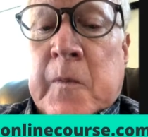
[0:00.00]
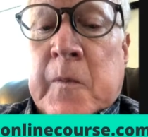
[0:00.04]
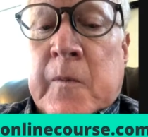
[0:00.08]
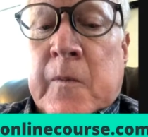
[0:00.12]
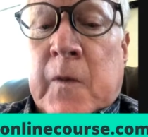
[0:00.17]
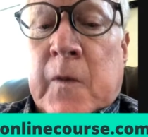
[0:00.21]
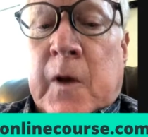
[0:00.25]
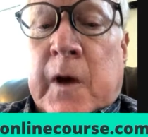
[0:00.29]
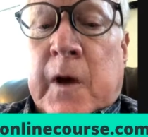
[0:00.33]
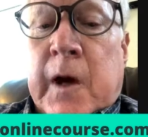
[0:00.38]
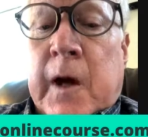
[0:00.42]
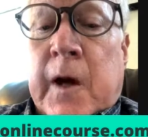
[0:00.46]

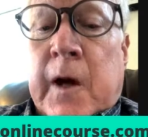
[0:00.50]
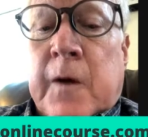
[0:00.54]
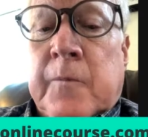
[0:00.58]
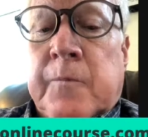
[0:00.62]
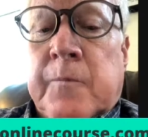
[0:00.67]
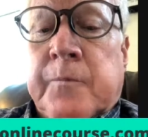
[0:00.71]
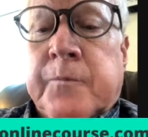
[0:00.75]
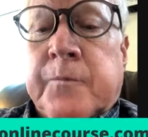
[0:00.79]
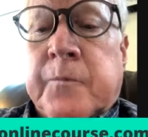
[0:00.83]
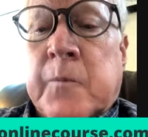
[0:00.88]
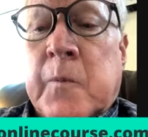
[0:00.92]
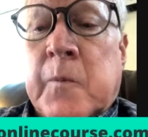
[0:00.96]
Okay?
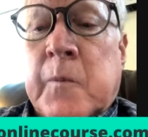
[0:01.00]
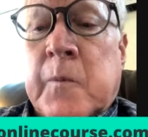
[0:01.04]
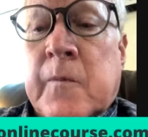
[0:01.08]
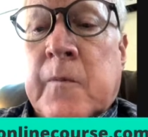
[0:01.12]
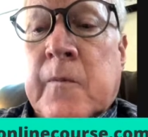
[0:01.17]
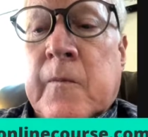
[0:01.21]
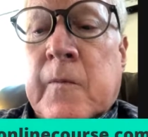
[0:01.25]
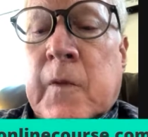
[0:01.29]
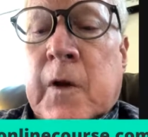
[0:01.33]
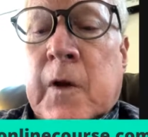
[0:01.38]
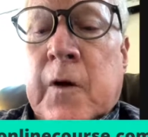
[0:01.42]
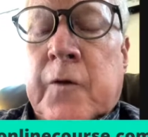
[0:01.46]

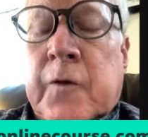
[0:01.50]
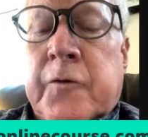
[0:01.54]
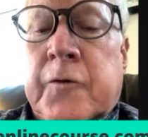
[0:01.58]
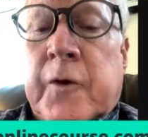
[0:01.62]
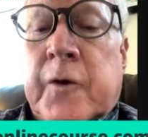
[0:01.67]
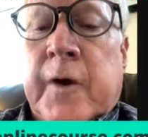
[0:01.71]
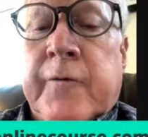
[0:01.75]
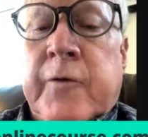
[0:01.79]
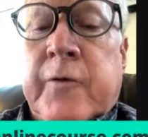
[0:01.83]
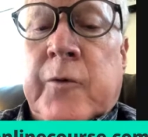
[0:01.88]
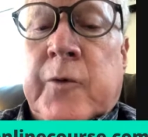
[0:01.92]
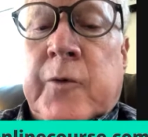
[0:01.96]
So
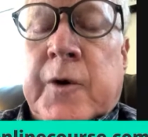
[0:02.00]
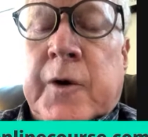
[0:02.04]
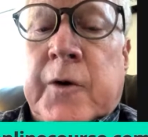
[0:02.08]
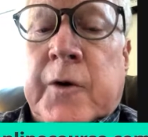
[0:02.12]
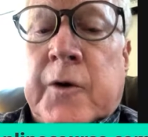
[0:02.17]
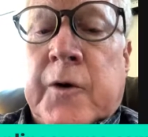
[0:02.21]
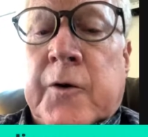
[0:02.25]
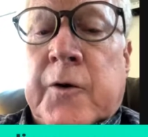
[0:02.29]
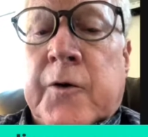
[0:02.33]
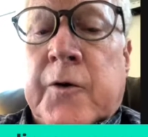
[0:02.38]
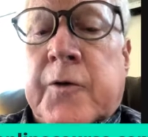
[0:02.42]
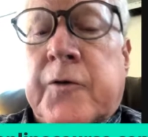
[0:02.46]
everyone
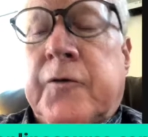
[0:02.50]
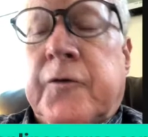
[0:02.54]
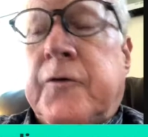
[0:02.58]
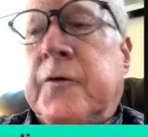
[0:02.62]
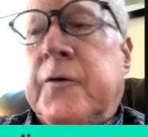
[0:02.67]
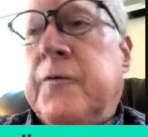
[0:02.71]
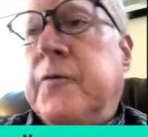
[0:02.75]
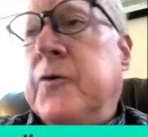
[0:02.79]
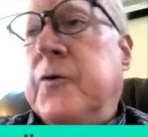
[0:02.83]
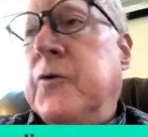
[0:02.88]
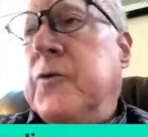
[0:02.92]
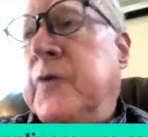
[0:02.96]
knows
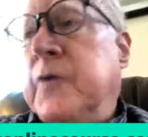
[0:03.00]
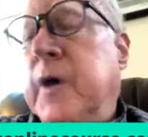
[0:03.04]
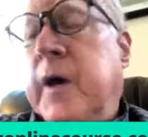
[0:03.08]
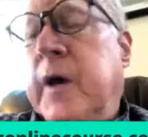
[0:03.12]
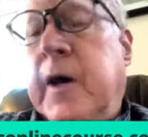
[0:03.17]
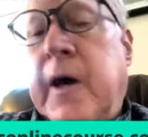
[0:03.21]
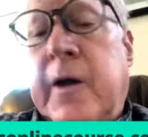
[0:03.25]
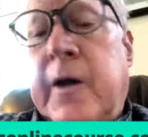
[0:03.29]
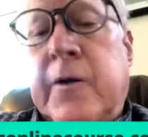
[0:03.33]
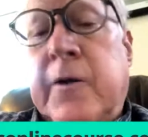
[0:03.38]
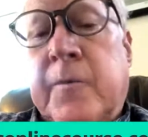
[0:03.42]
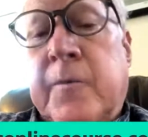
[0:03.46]
if you take
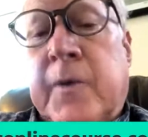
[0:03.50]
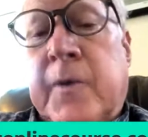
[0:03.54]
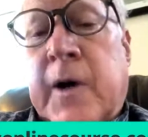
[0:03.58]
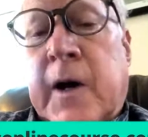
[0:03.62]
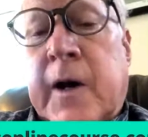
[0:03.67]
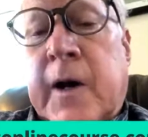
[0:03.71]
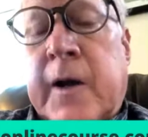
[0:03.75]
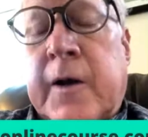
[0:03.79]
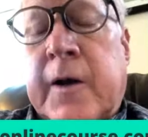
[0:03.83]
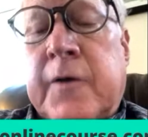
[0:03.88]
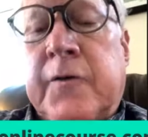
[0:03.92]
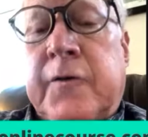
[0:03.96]

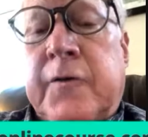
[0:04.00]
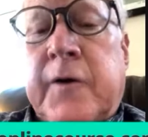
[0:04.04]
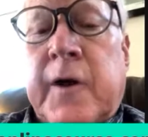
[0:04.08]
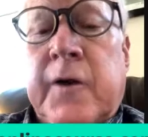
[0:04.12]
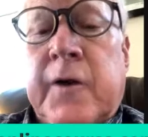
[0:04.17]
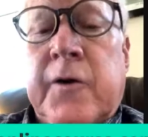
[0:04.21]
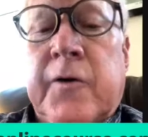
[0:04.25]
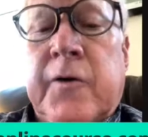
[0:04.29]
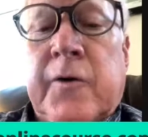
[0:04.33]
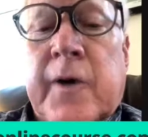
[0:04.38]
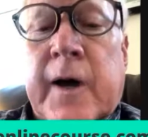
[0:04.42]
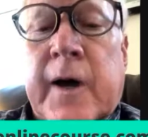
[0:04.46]
antibiotics, then
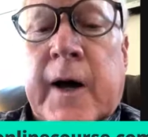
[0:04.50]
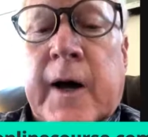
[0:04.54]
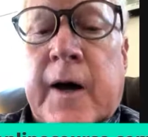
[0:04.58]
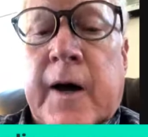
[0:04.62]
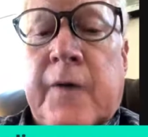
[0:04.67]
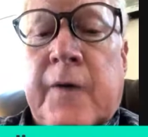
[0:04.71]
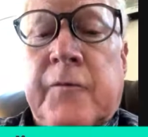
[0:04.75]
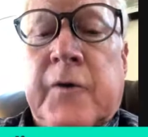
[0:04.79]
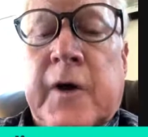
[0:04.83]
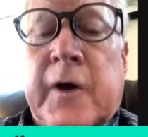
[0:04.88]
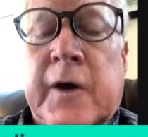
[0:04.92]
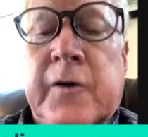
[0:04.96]
you
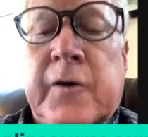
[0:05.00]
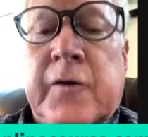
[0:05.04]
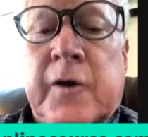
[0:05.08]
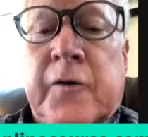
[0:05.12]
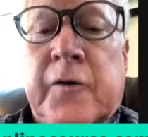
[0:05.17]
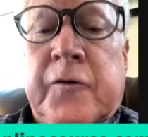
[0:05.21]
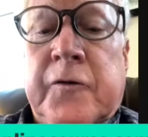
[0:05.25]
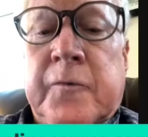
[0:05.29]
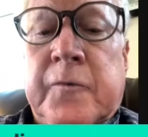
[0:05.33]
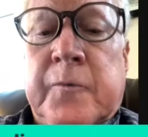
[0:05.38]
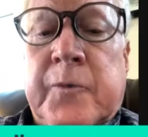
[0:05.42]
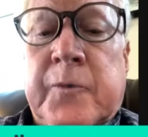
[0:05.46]
have
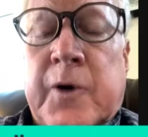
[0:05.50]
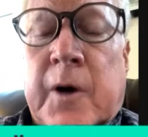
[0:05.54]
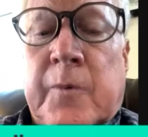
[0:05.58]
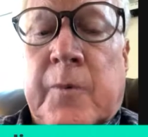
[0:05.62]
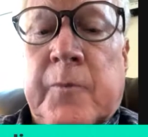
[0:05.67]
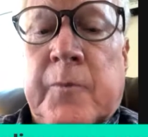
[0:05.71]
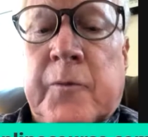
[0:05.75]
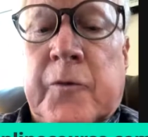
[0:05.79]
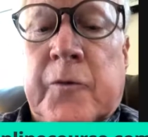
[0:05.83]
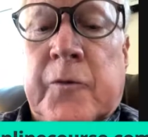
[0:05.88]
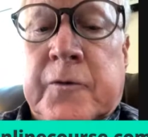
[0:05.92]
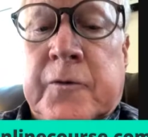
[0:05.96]
digestive
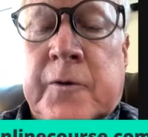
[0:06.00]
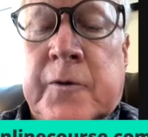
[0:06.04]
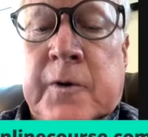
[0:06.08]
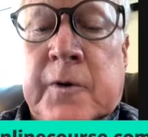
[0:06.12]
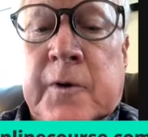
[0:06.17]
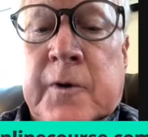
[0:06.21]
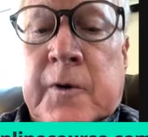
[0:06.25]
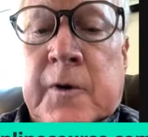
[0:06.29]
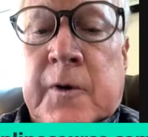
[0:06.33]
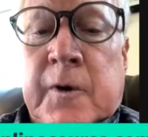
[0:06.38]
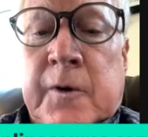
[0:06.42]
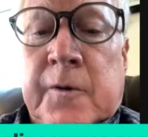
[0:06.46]
problems
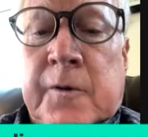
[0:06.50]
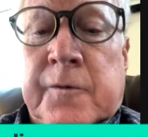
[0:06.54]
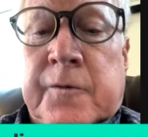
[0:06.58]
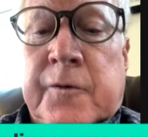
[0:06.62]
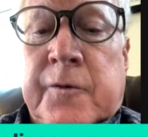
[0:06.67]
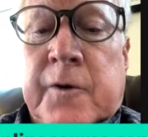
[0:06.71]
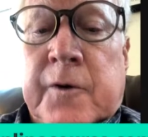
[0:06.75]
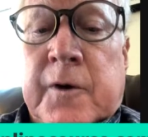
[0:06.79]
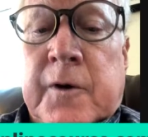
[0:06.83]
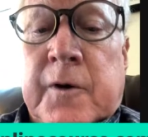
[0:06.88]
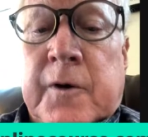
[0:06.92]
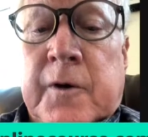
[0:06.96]

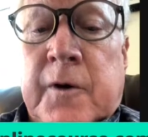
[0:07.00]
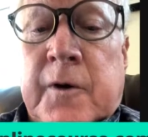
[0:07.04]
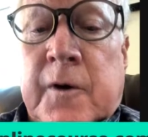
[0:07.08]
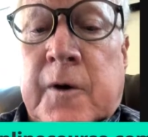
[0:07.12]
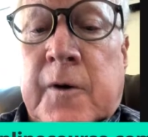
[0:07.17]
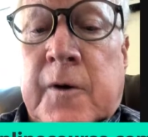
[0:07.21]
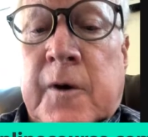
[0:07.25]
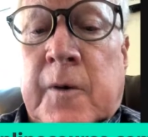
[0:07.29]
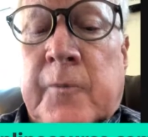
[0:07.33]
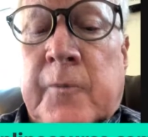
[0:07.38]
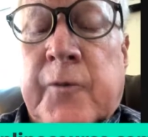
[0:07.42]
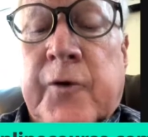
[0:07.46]
for
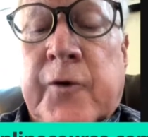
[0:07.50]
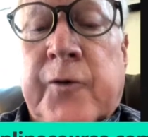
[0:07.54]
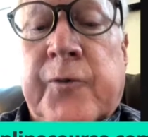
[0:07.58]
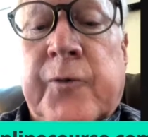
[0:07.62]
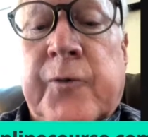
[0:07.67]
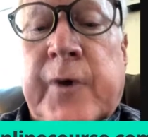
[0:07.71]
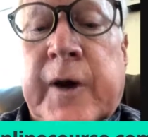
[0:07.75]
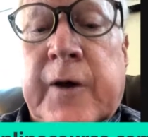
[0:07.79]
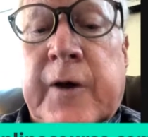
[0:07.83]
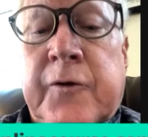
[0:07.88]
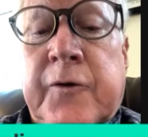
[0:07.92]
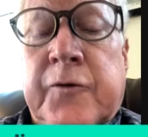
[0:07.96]
a number of
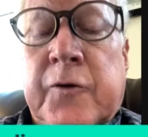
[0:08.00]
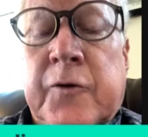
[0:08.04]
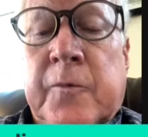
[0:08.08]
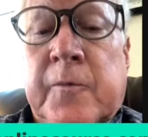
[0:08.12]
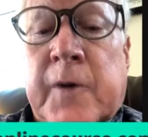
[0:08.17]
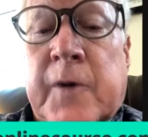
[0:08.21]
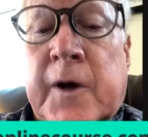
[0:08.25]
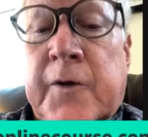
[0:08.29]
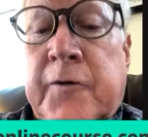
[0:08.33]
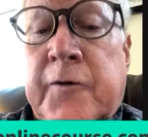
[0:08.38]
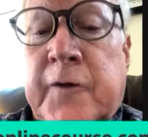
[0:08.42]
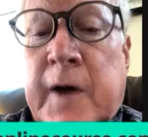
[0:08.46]
weeks or
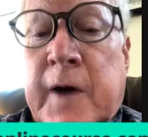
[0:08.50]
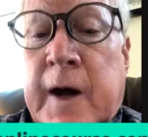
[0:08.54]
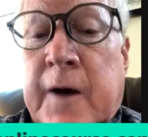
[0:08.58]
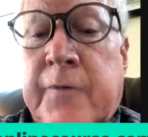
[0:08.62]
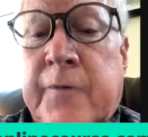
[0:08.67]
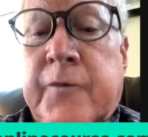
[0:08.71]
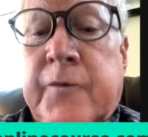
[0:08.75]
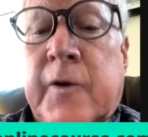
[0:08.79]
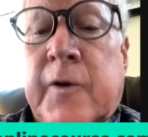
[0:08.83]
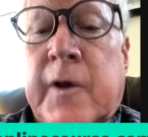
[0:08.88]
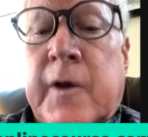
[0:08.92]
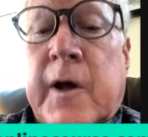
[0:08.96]
months after